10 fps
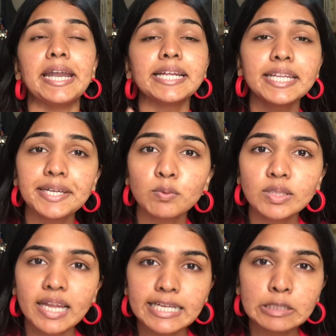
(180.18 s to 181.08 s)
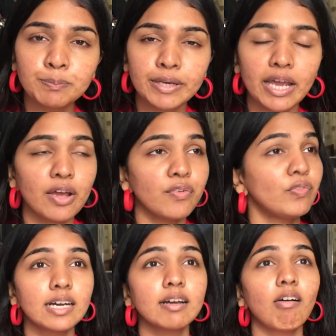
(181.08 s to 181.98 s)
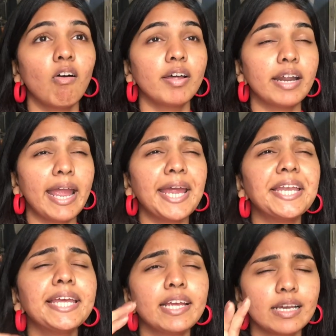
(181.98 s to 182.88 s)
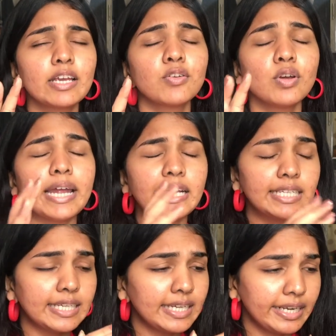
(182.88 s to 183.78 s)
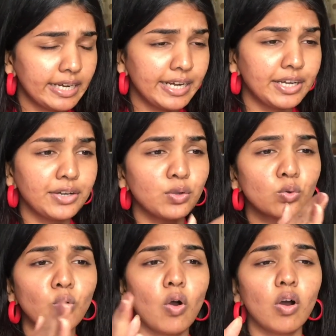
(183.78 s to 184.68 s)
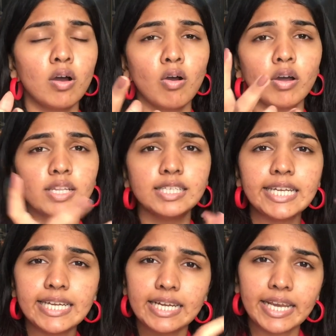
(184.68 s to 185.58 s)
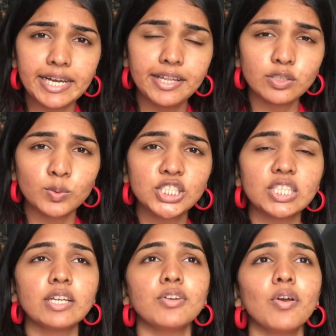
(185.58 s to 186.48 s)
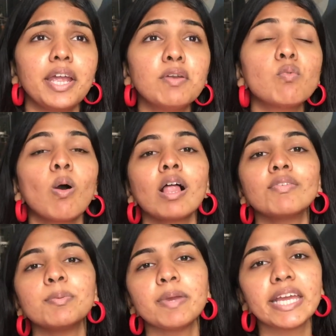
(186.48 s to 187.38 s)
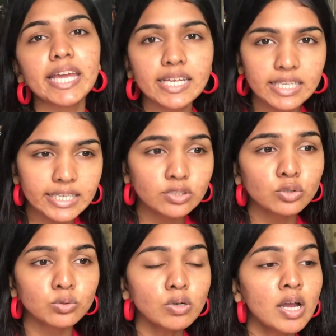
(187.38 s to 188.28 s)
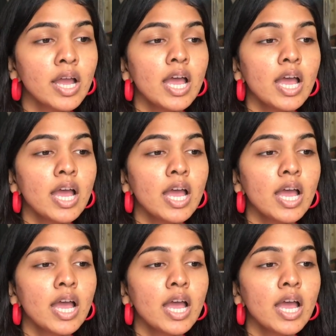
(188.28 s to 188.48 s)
anything with SPF or any like you know anything related to uh, or the ingredients which you know involved in making these two